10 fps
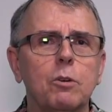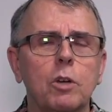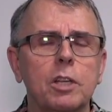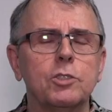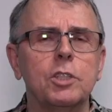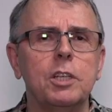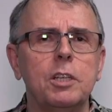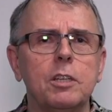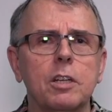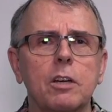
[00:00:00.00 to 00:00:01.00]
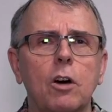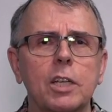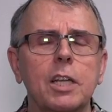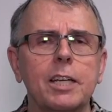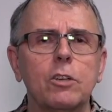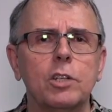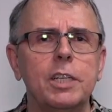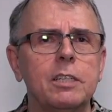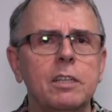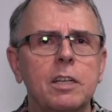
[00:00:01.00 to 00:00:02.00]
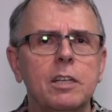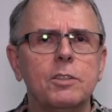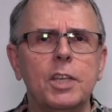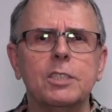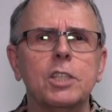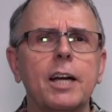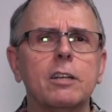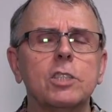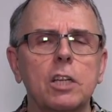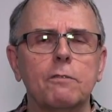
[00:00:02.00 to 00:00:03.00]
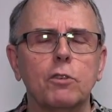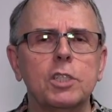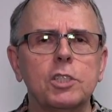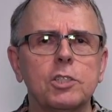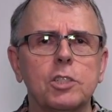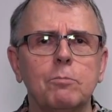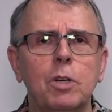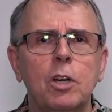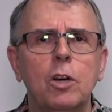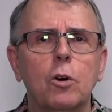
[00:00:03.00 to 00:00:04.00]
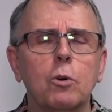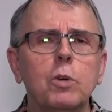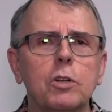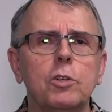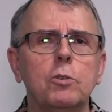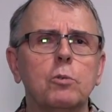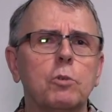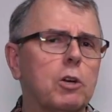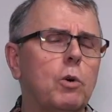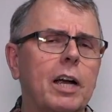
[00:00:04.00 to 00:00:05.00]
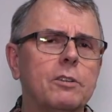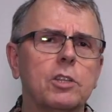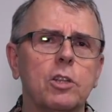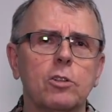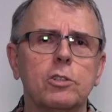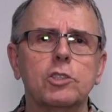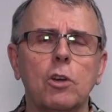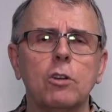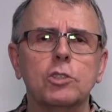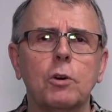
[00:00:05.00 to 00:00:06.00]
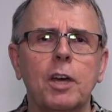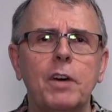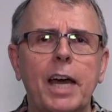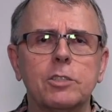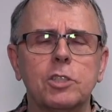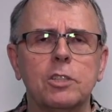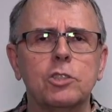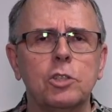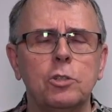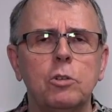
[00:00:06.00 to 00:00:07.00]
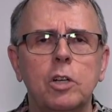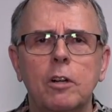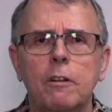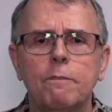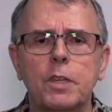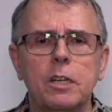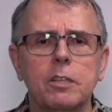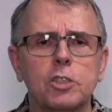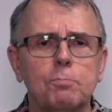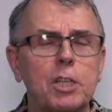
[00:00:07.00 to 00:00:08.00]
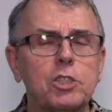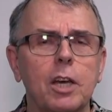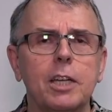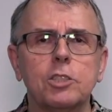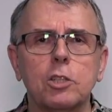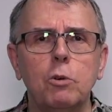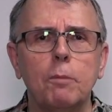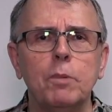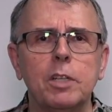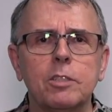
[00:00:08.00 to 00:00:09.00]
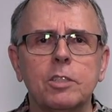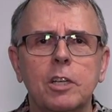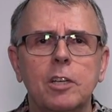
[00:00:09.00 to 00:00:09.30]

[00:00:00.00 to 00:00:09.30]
Is the online learning the entire delivery system, or will you require that the learners also have access to specialized equipment,